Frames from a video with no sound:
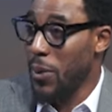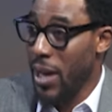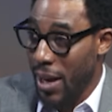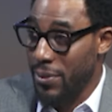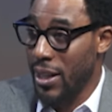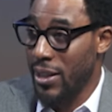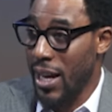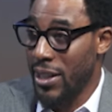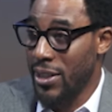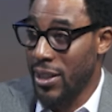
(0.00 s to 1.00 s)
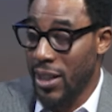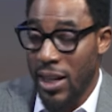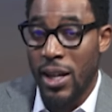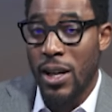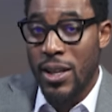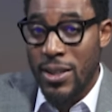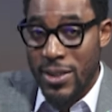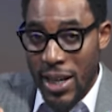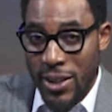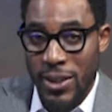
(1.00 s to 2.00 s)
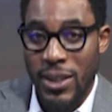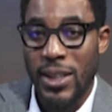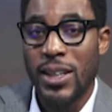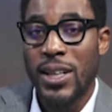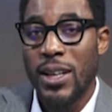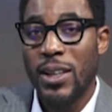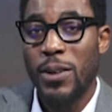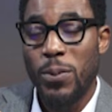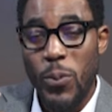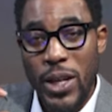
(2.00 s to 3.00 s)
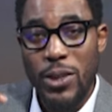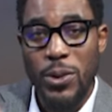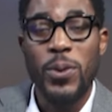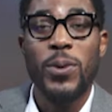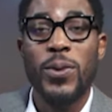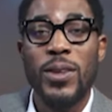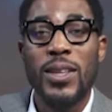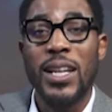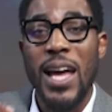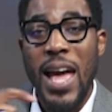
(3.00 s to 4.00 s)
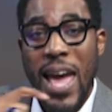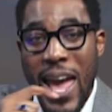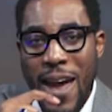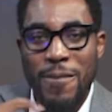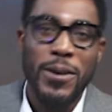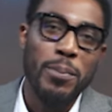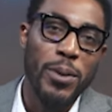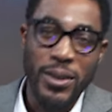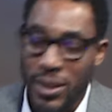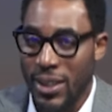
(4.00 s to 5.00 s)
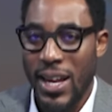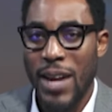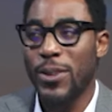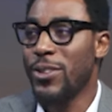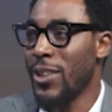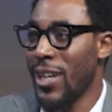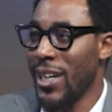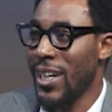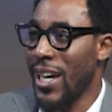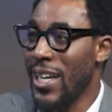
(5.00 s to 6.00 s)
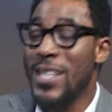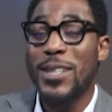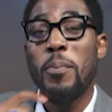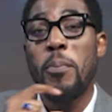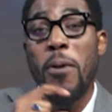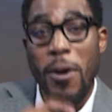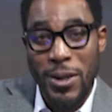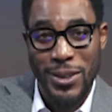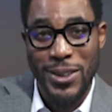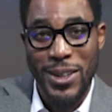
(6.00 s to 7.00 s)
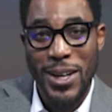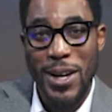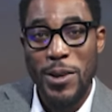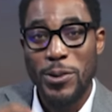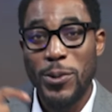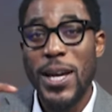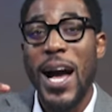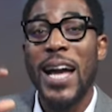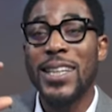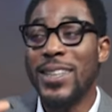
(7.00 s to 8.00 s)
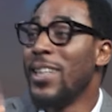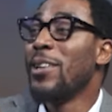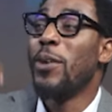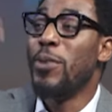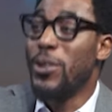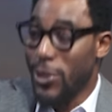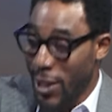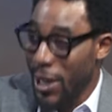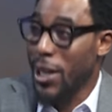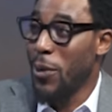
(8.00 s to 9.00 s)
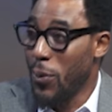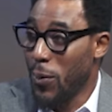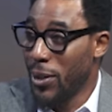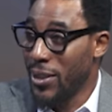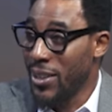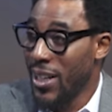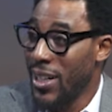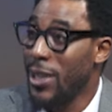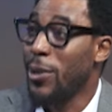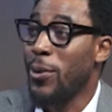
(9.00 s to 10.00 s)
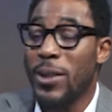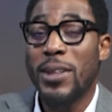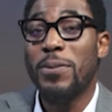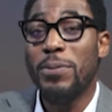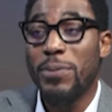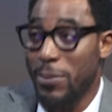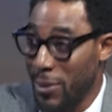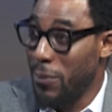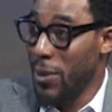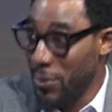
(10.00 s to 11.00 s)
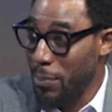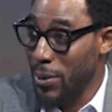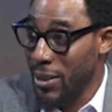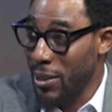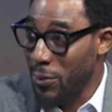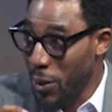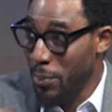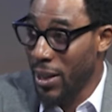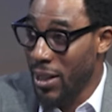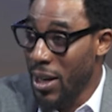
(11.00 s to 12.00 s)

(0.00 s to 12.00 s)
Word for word: we have that idea. Secondly, if we know that everybody, every Sri Lanka is important to the ideal of the Sri Lanka we want, including 50% women,